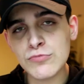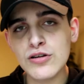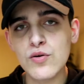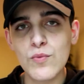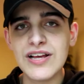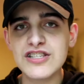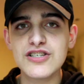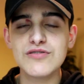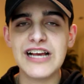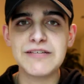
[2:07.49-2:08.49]
Blundell went
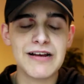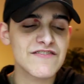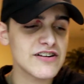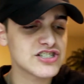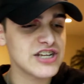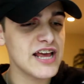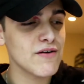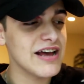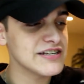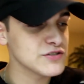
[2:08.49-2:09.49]
to JC Backfire's
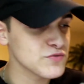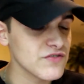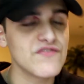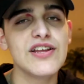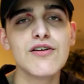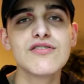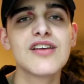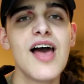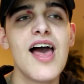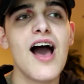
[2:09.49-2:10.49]
channel and has
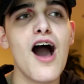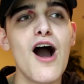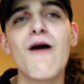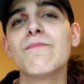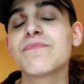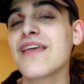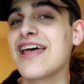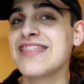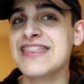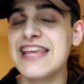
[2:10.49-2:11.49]
revealed
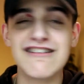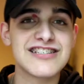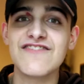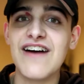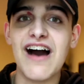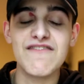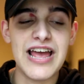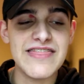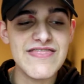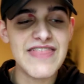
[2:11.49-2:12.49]
DLC 5.
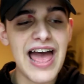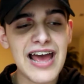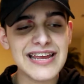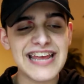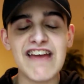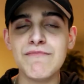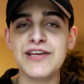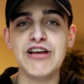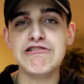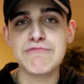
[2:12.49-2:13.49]
And that gave
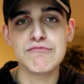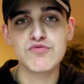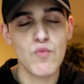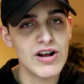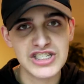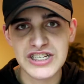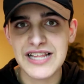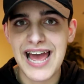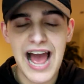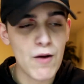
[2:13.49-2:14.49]
me goosebumps watching
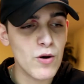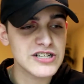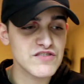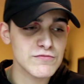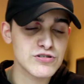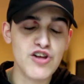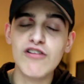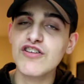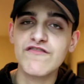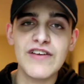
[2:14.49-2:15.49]
that. I watched it from
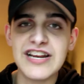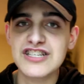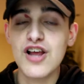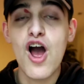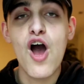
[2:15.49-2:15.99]
start to finish,